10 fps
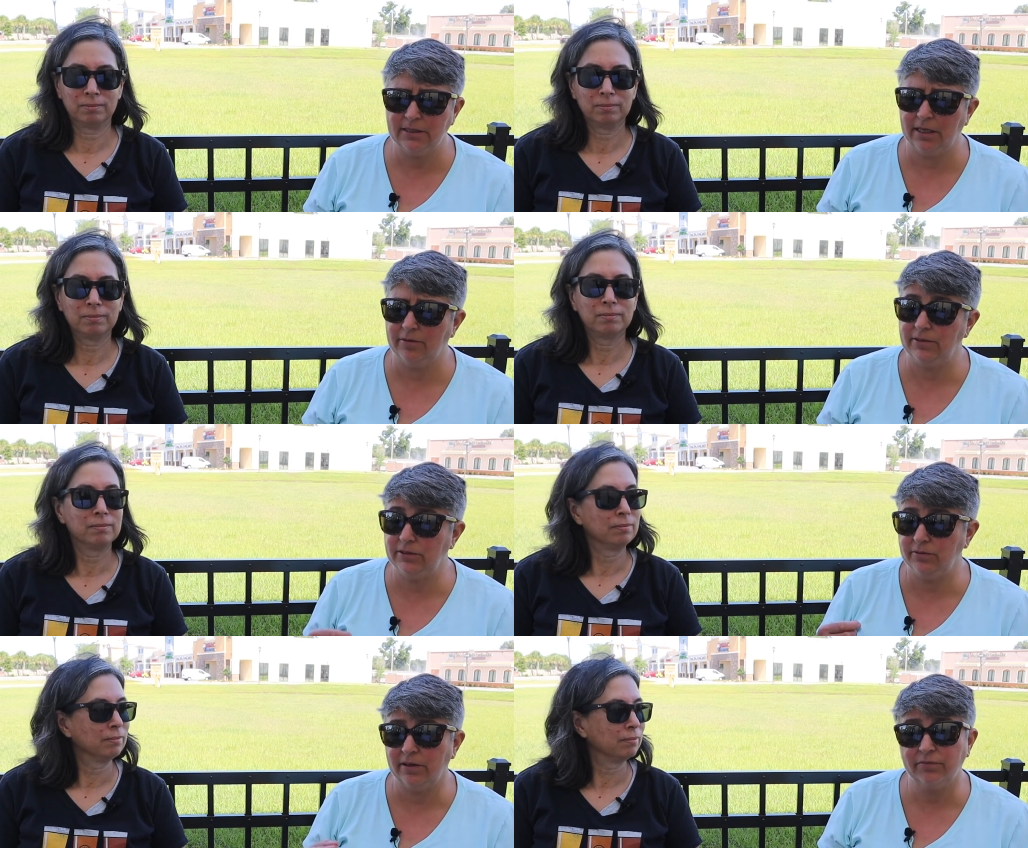Speaker 1: Uh, we
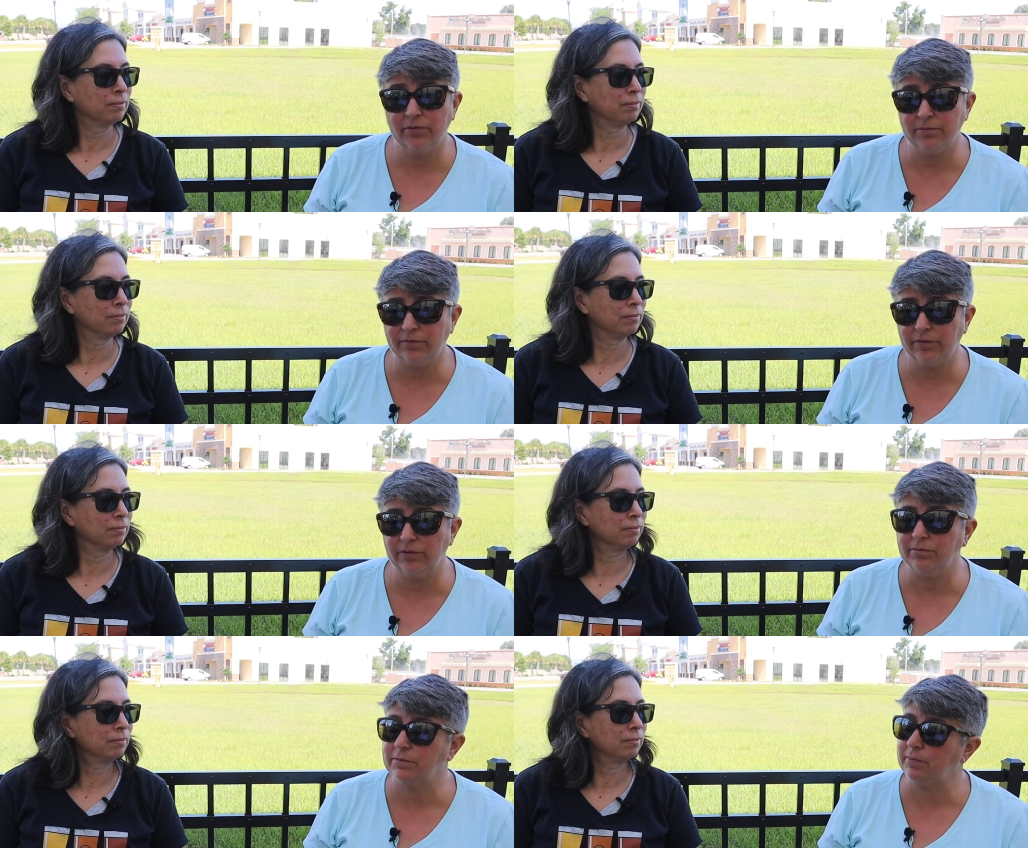do have room for
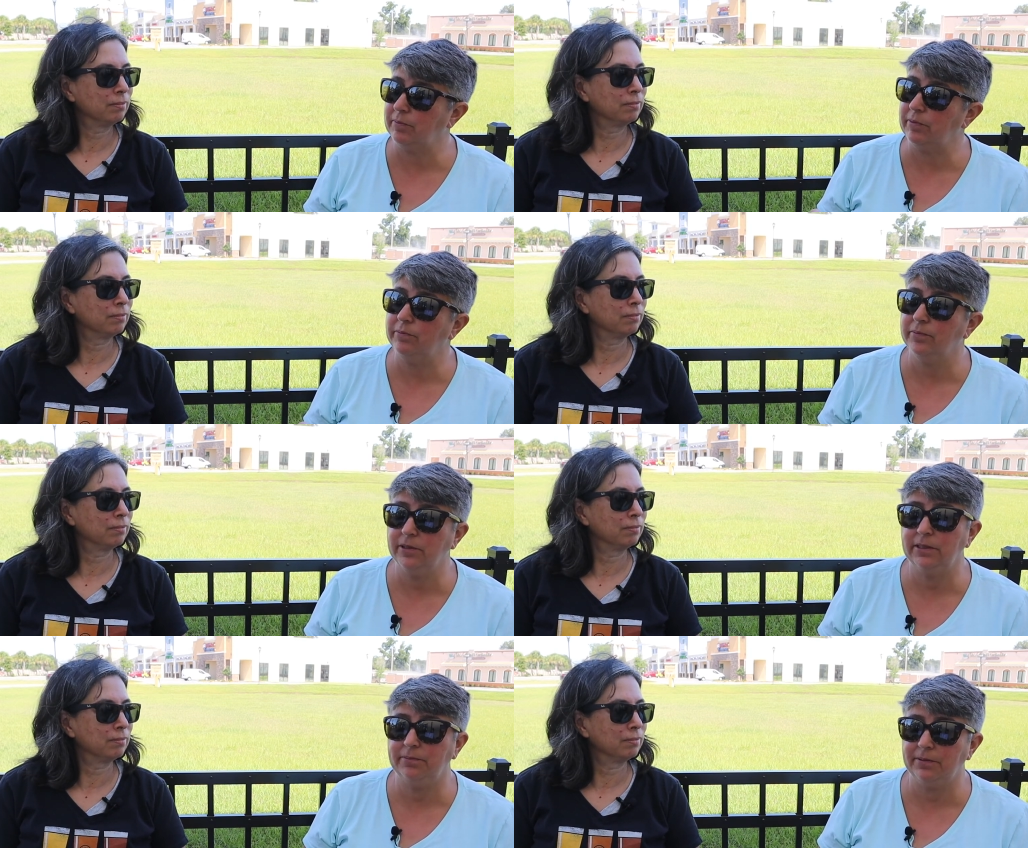groups, but we
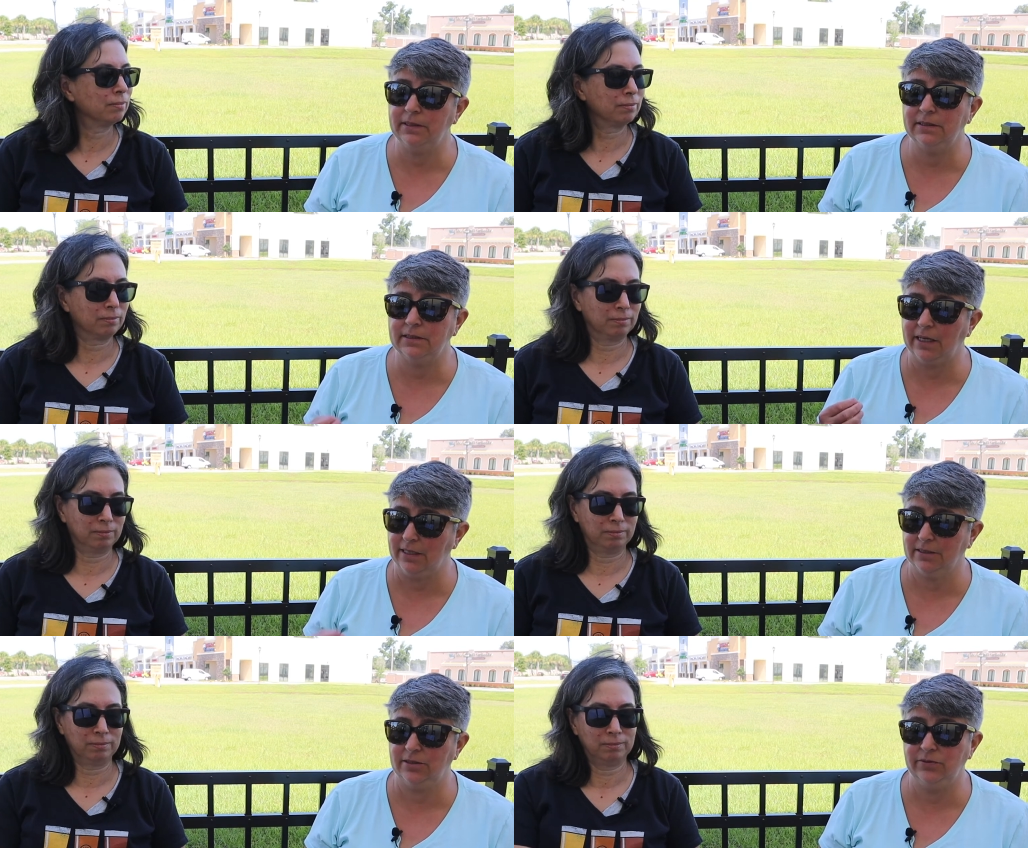really please
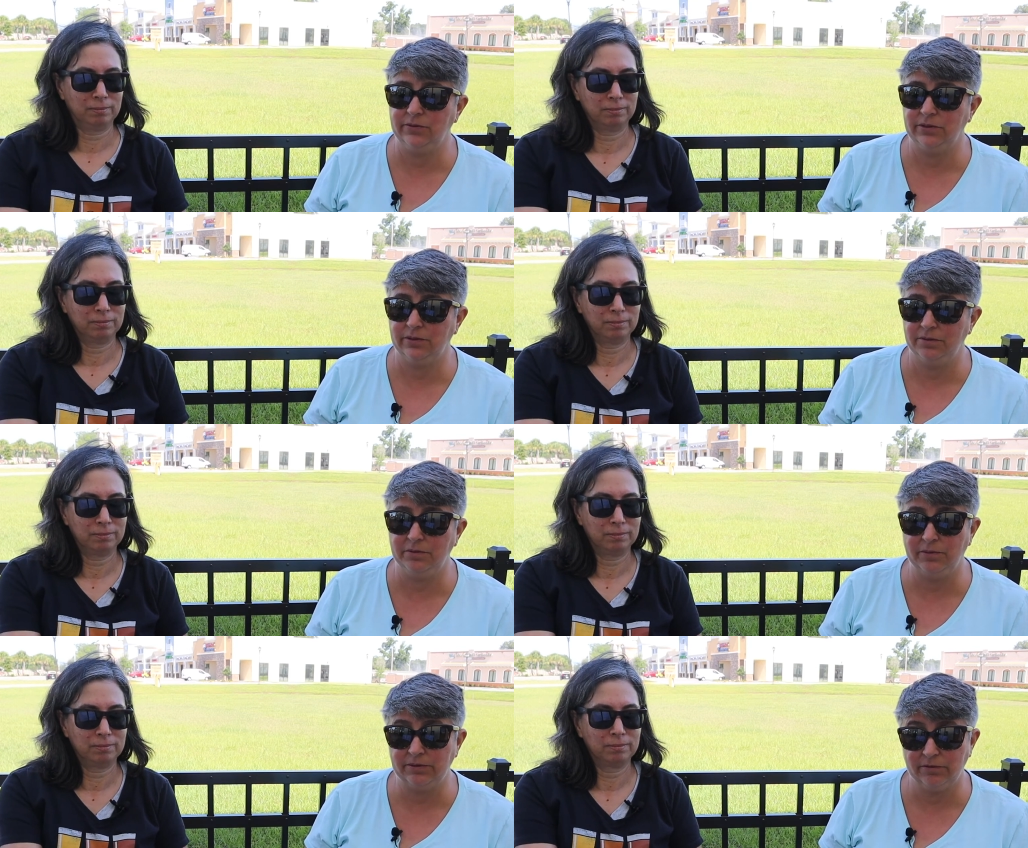ask you to
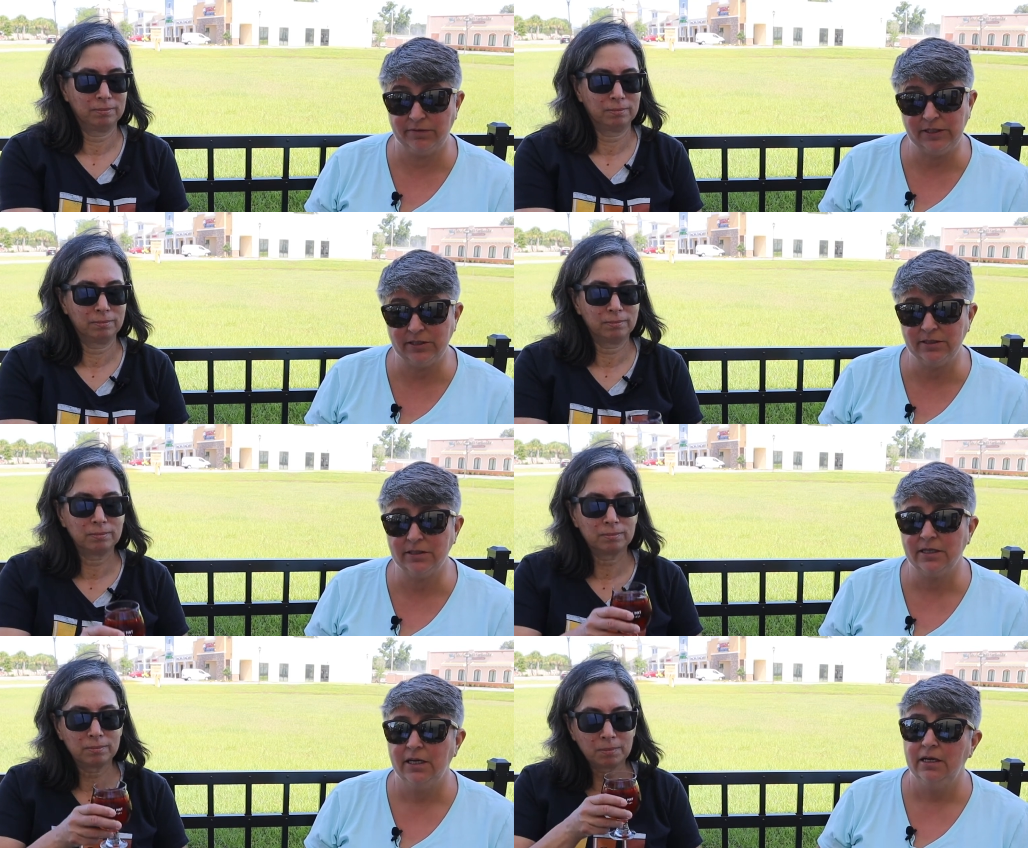do
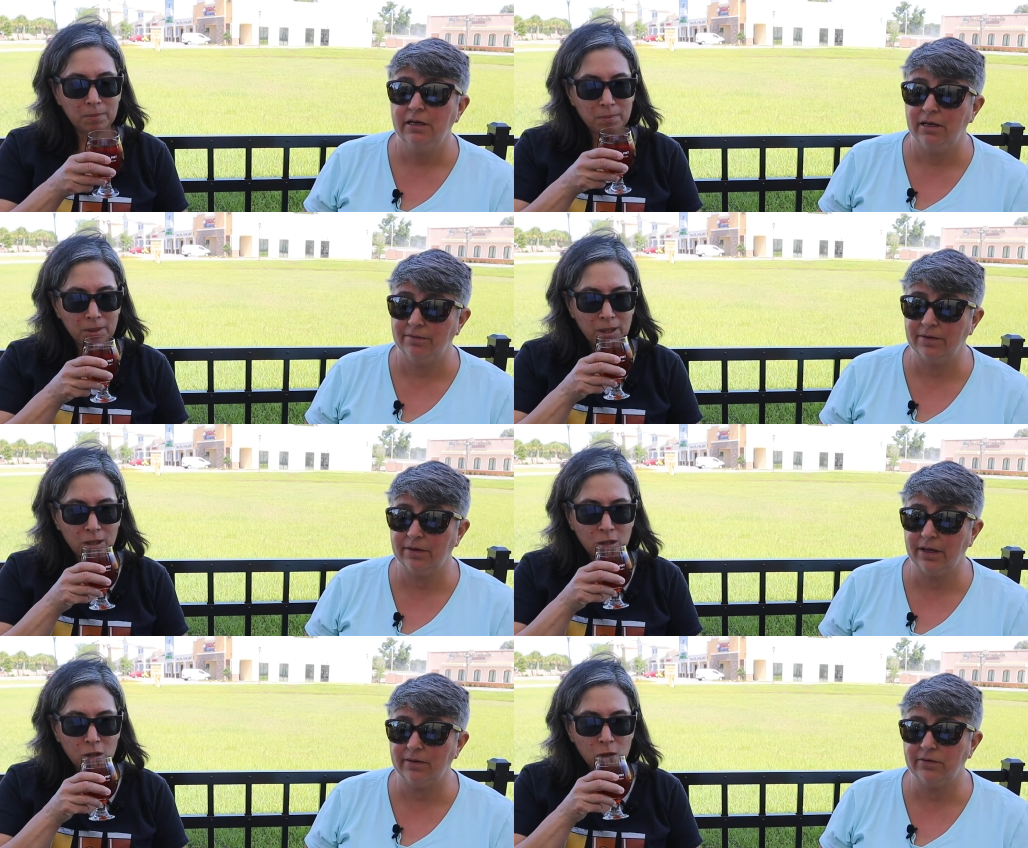reservations if you're
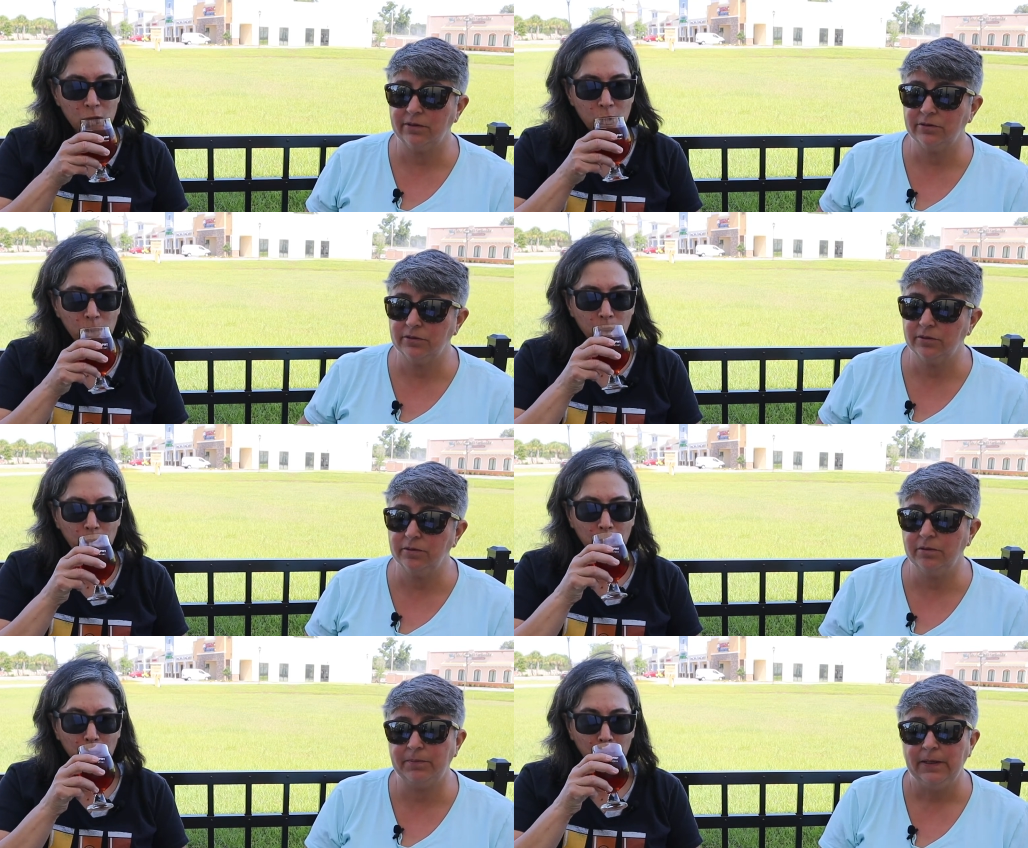going to have a larger
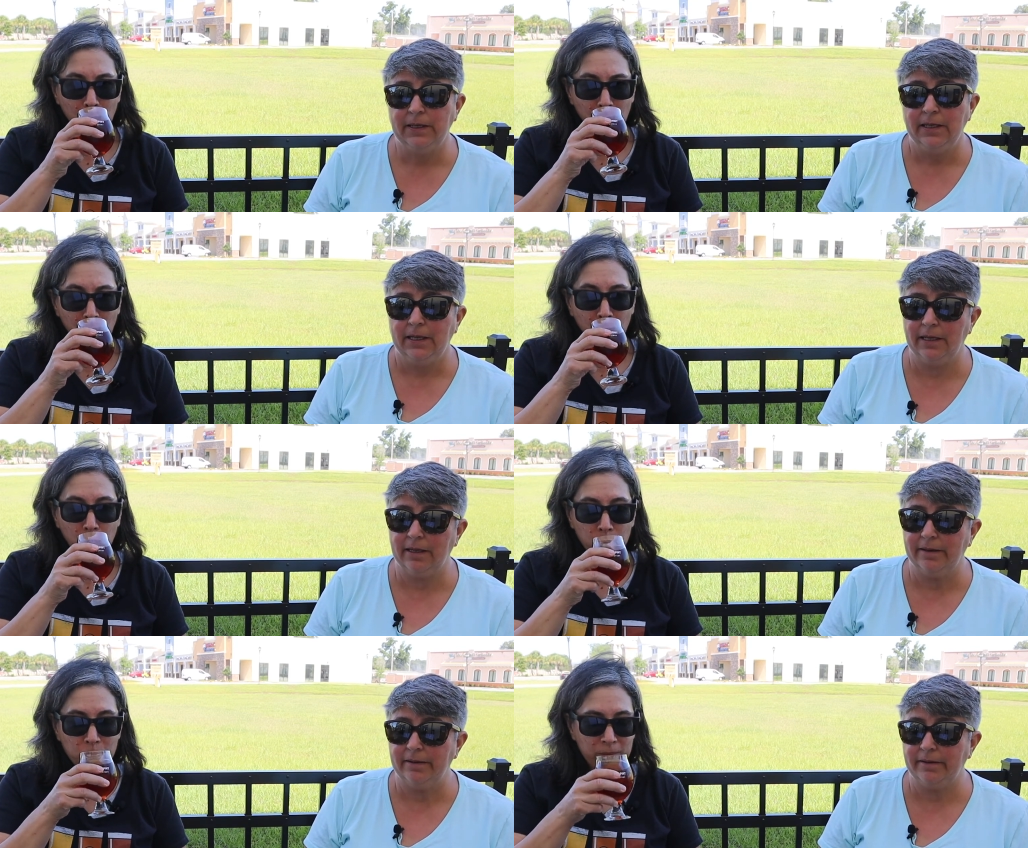group. Mm-hmm.
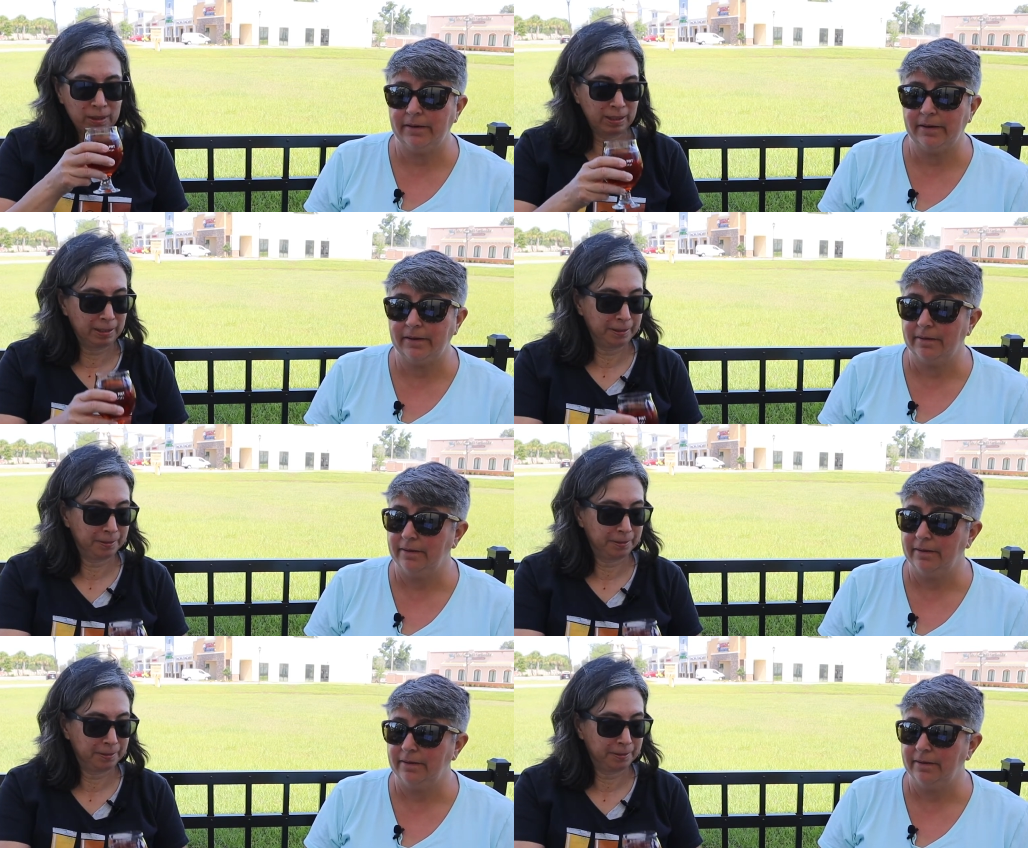And uh,